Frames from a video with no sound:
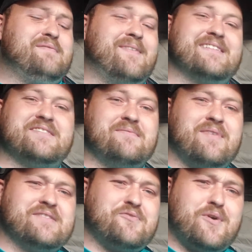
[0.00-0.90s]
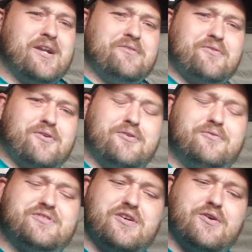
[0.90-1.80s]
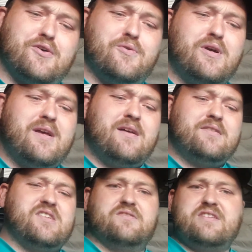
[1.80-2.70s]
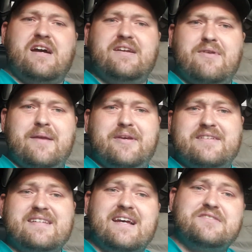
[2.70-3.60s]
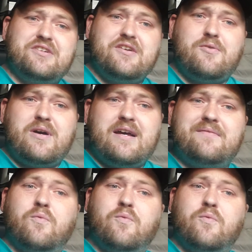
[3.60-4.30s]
let's run it through. So Saudi Arabia says, you know what?